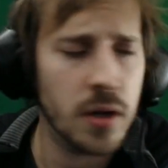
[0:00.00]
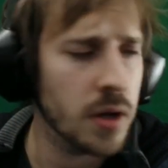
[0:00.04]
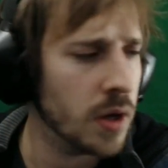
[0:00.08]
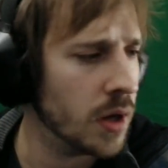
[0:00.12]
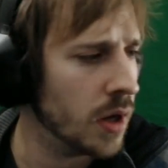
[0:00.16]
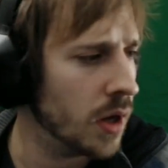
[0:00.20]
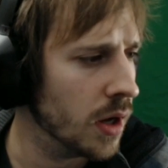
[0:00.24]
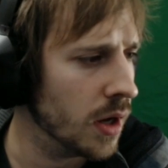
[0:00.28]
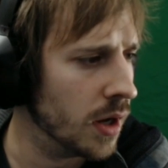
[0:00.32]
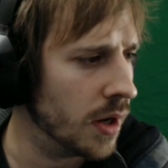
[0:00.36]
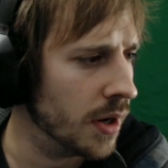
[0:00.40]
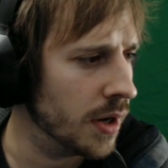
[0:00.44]

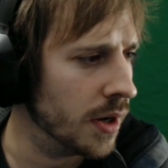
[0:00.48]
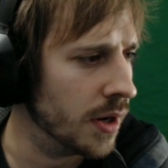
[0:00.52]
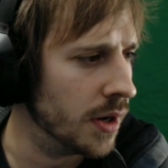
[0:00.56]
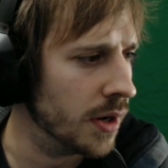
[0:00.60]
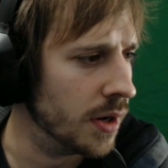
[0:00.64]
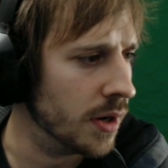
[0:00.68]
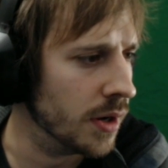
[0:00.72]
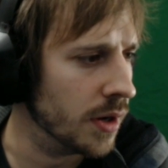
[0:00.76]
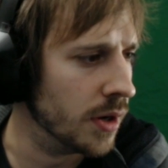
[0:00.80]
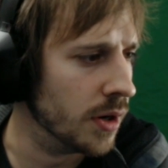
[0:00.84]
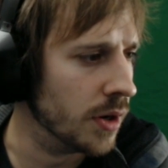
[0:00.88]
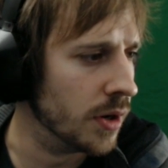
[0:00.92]

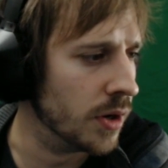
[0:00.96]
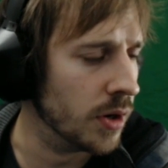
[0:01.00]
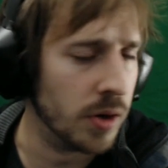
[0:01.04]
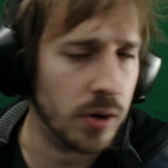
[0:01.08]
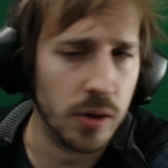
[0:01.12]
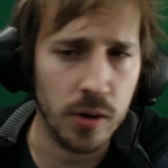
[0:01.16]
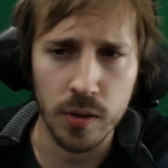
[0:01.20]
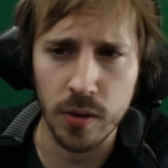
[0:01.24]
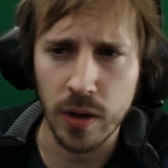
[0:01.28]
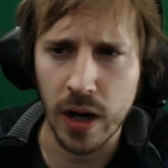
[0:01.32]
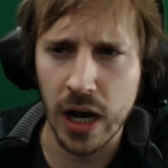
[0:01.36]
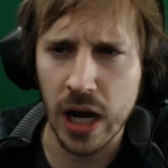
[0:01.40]
Uh,
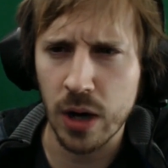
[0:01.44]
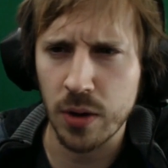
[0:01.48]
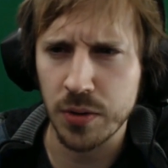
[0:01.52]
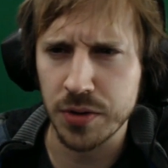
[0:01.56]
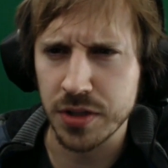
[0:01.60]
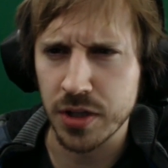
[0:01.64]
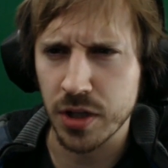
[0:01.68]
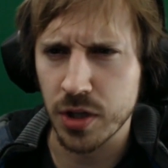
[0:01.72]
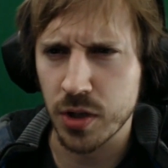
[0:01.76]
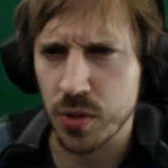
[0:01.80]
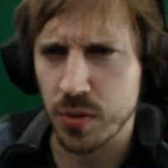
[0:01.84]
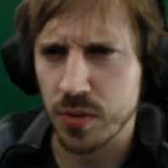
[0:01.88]
how the
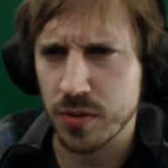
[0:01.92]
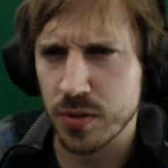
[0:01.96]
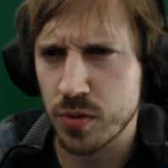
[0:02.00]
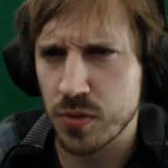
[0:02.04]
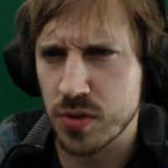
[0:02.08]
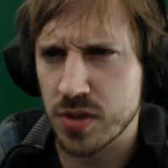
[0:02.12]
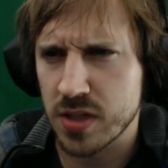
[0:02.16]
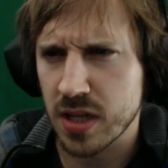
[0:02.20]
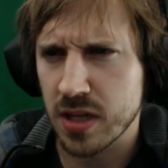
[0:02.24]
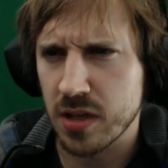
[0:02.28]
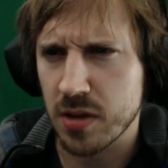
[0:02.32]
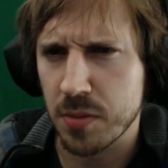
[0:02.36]
other to
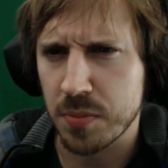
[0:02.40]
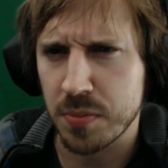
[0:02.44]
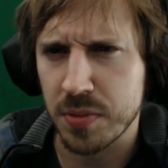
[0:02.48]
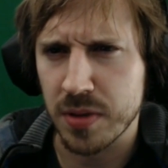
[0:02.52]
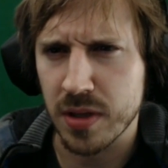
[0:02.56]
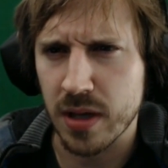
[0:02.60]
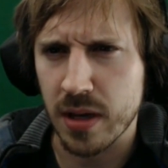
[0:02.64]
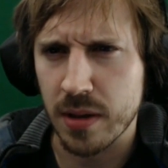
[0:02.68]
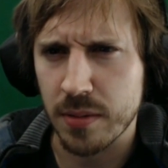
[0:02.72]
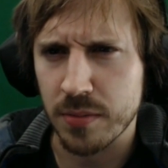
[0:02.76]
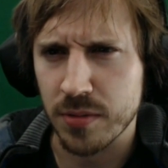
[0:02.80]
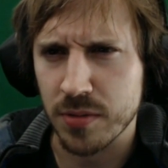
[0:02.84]
send me a PM.